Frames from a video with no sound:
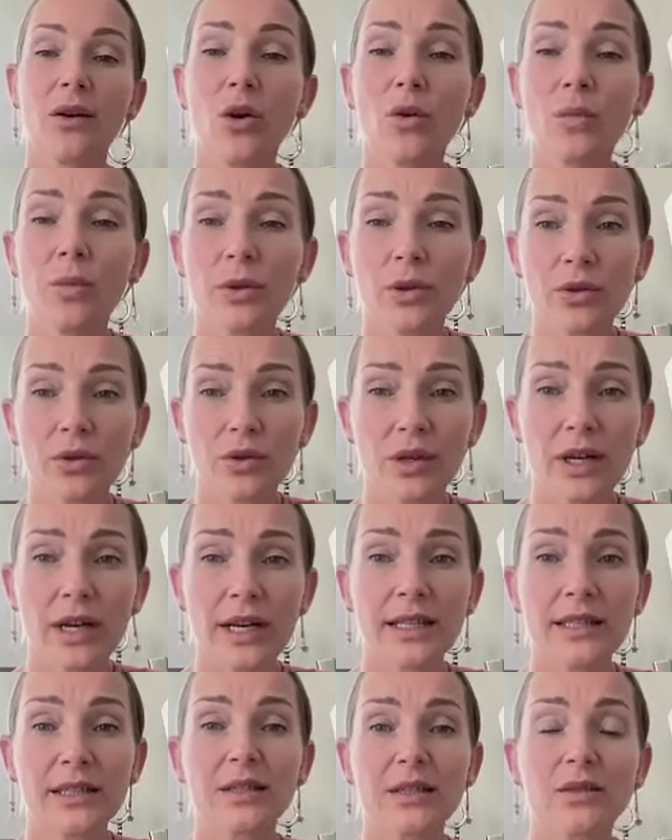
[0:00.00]
open your
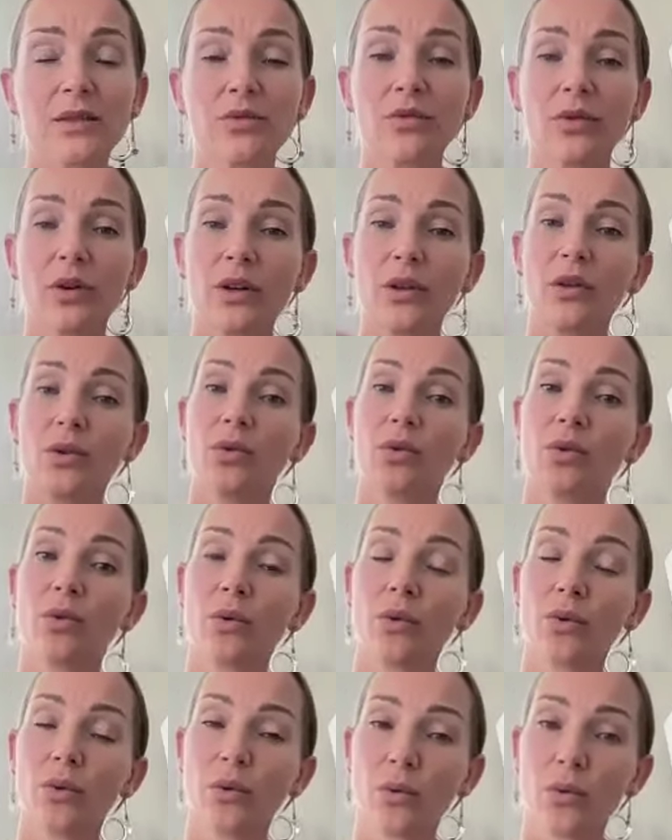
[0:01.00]
eyes to follow